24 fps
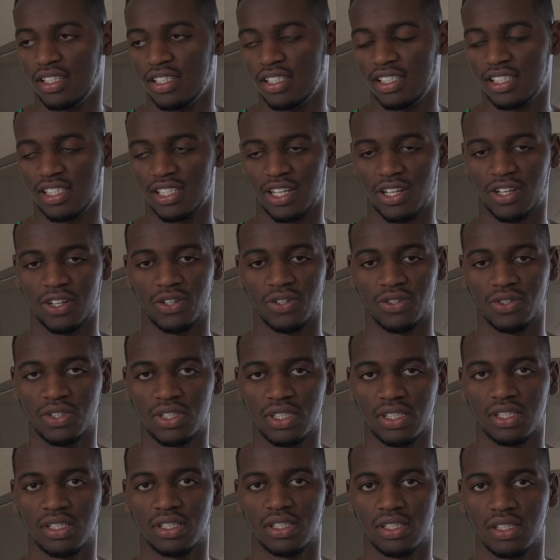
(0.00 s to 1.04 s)
So,
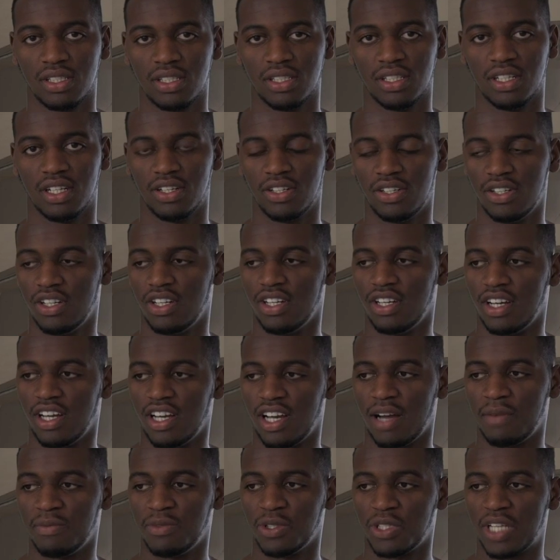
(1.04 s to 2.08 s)
was, you know,
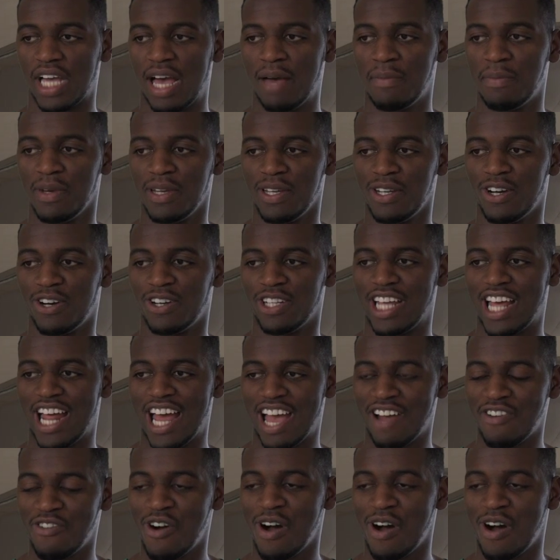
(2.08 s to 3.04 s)
I'm just happy, you know, that I had